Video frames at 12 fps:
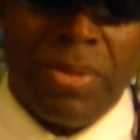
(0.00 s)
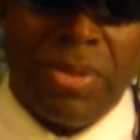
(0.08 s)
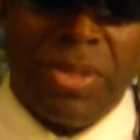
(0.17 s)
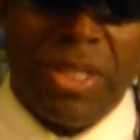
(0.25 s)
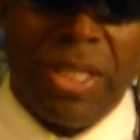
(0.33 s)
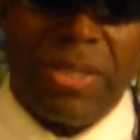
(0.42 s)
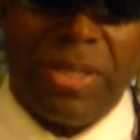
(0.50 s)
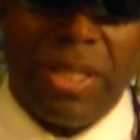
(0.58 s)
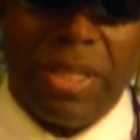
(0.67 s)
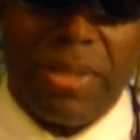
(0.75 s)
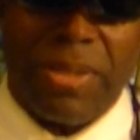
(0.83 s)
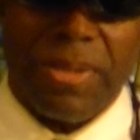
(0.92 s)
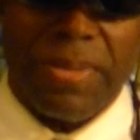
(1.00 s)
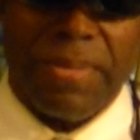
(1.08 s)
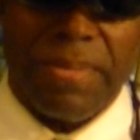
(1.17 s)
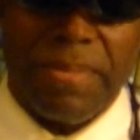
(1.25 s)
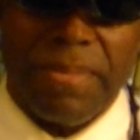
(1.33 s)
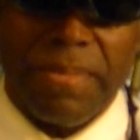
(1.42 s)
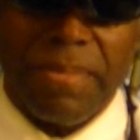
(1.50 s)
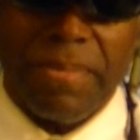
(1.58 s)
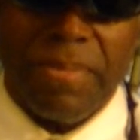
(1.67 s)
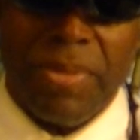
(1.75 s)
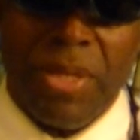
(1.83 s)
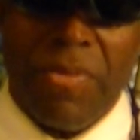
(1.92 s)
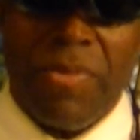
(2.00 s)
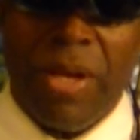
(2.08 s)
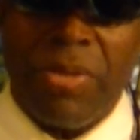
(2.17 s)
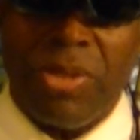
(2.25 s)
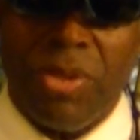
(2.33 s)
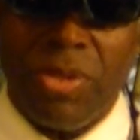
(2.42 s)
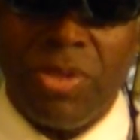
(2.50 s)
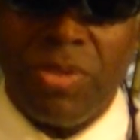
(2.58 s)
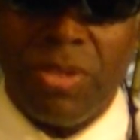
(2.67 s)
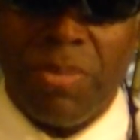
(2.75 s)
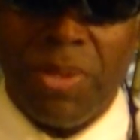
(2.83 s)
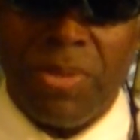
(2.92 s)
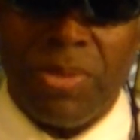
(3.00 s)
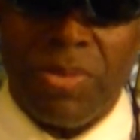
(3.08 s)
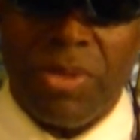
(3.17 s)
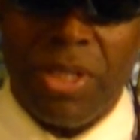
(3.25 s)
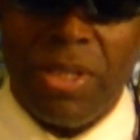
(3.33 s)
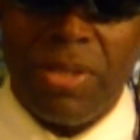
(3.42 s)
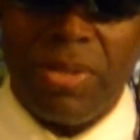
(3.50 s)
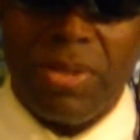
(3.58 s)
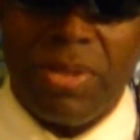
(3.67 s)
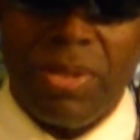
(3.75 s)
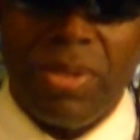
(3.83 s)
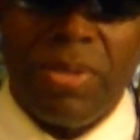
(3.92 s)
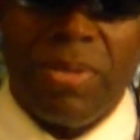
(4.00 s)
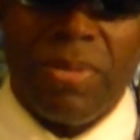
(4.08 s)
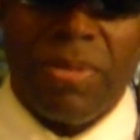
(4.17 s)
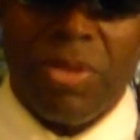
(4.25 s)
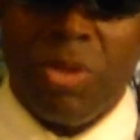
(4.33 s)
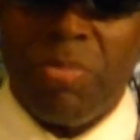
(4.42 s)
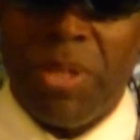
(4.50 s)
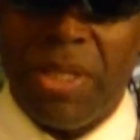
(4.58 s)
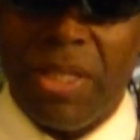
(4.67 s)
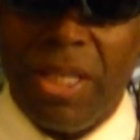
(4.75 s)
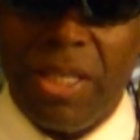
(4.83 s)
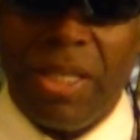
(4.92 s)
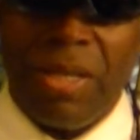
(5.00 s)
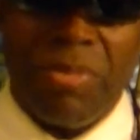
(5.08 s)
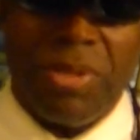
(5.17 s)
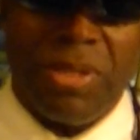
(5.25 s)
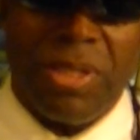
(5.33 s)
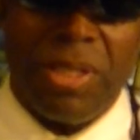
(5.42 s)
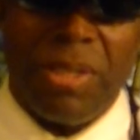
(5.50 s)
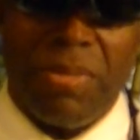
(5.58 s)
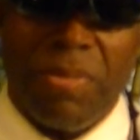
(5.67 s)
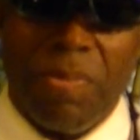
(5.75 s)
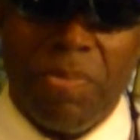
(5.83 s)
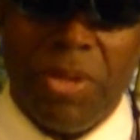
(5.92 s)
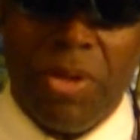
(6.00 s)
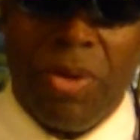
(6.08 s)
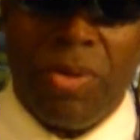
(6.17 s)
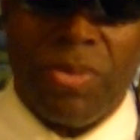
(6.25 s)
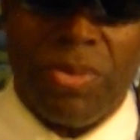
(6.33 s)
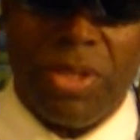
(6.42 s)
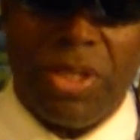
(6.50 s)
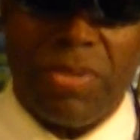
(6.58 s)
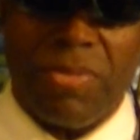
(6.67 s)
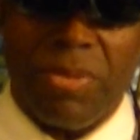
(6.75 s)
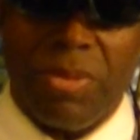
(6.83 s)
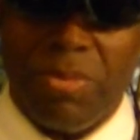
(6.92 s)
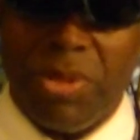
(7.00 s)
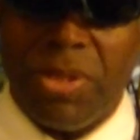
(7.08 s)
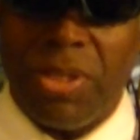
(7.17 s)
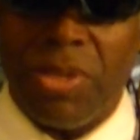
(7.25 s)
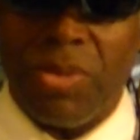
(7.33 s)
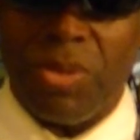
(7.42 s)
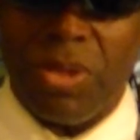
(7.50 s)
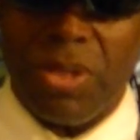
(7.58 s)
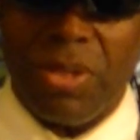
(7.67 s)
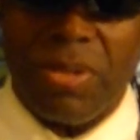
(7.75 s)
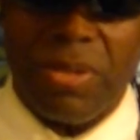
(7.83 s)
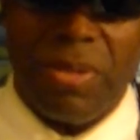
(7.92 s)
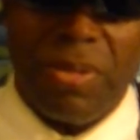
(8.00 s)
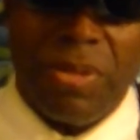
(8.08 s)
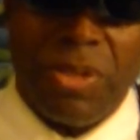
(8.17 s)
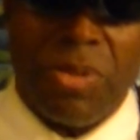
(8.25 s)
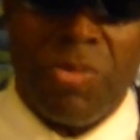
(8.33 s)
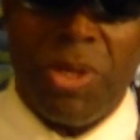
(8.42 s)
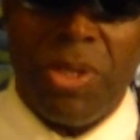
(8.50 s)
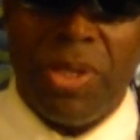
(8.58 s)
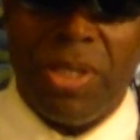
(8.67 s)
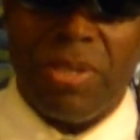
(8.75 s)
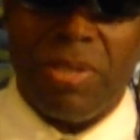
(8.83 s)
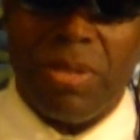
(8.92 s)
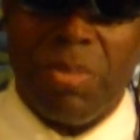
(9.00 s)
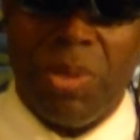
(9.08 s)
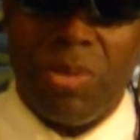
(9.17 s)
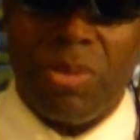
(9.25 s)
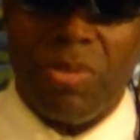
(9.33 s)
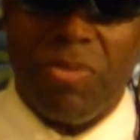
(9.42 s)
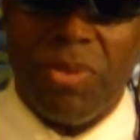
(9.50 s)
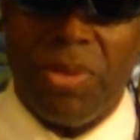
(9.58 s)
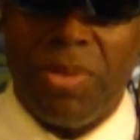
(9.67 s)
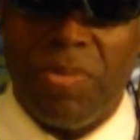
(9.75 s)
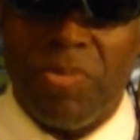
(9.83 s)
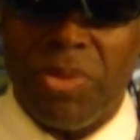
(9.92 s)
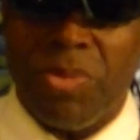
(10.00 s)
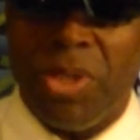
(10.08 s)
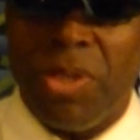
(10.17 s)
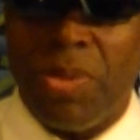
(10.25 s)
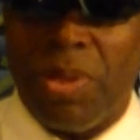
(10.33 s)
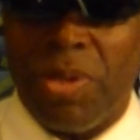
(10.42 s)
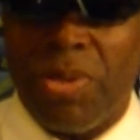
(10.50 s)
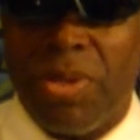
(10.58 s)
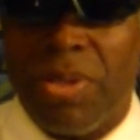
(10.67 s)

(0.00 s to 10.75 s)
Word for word: 6 6. If I've taught you spiritual things, no big thing that I see, carnal things from you, material things. This is where you get your spiritual food. This is where you learn